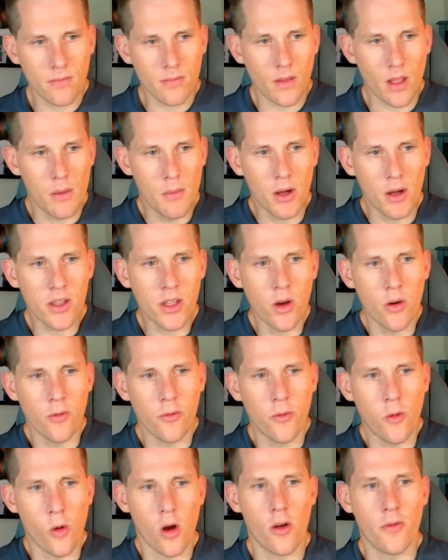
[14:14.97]
Among the
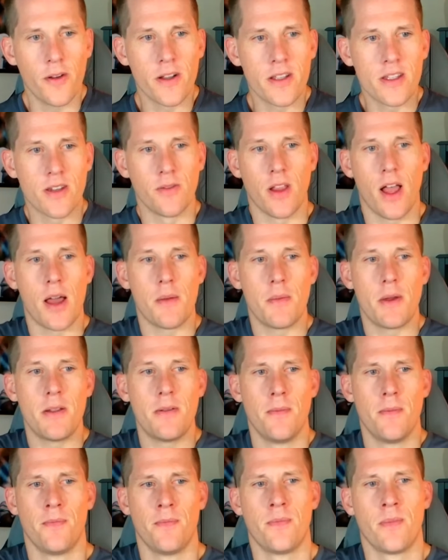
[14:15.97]
4 offensive linemen,
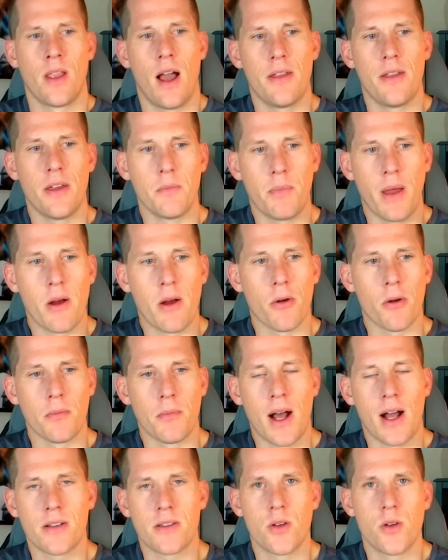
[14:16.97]
I think Bayron
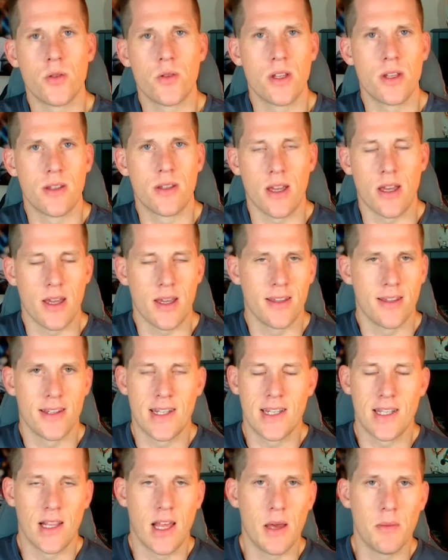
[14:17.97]
Matos is a
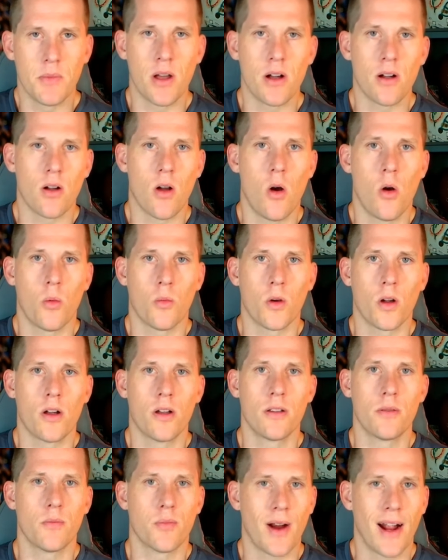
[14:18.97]
slam dunk home
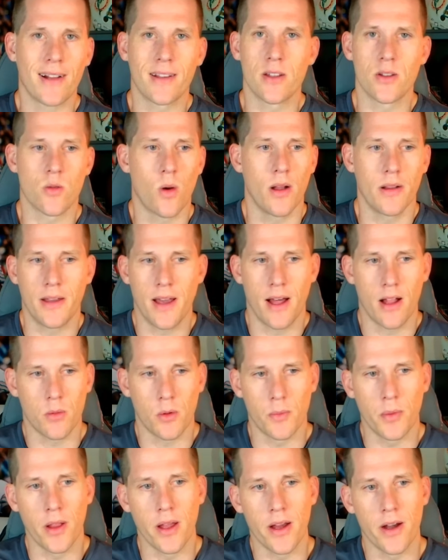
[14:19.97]
run practice squad caliber
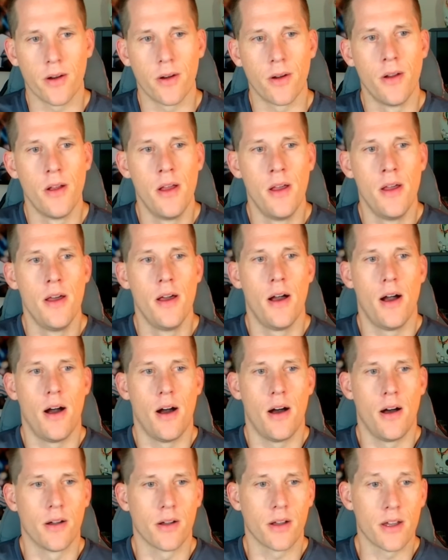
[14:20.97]
player
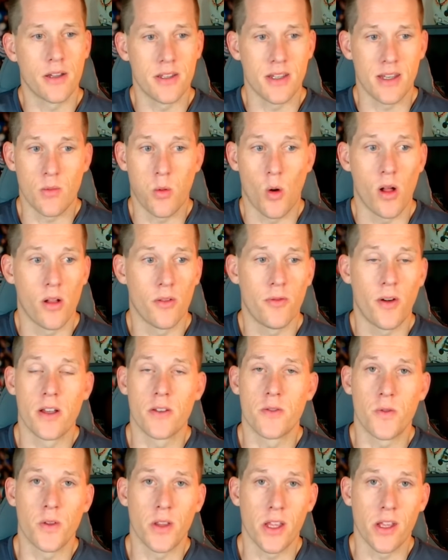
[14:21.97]
because he qualifies
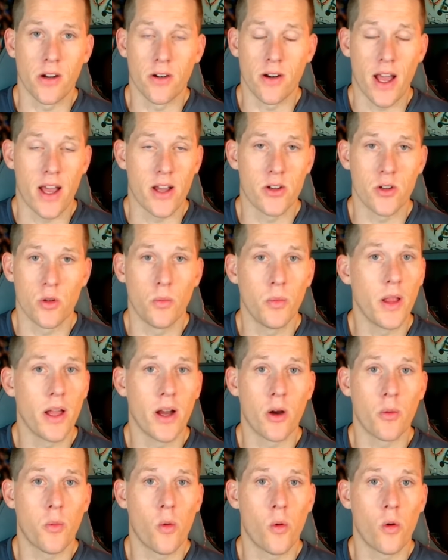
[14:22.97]
for the international player
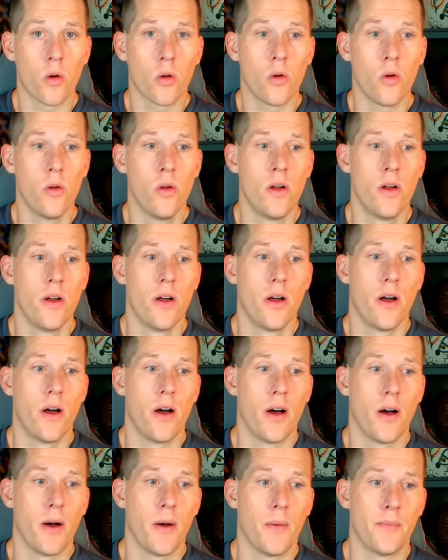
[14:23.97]
portal.
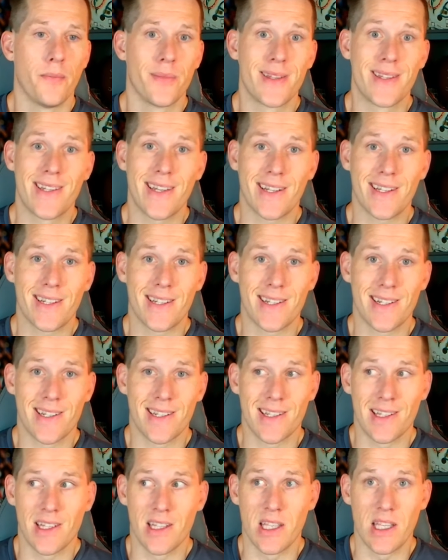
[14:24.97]

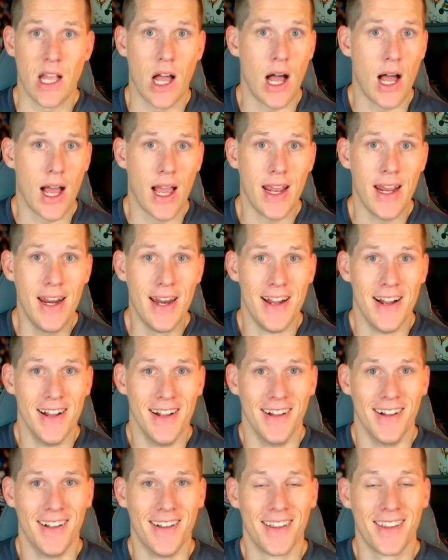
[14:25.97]
6'9",
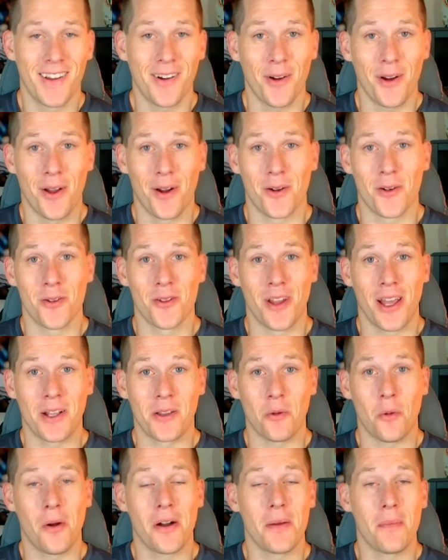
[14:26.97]

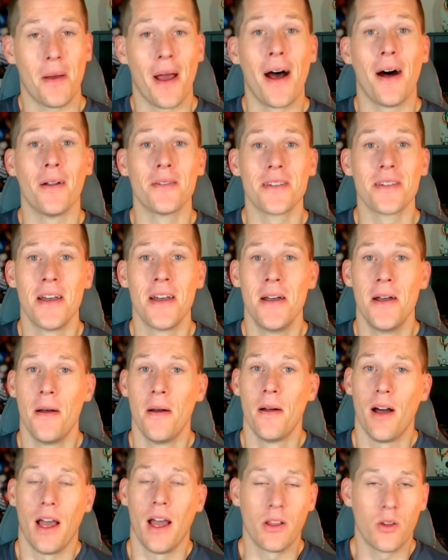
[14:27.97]
320 pounds.
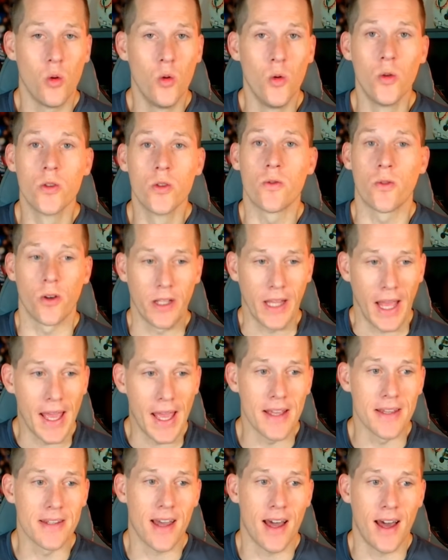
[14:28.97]
Like tools for
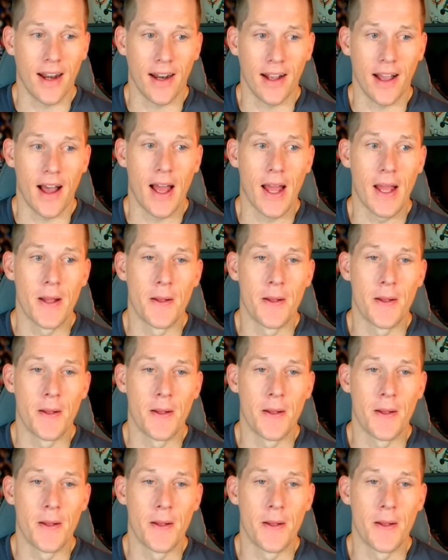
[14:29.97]
days kind of guy.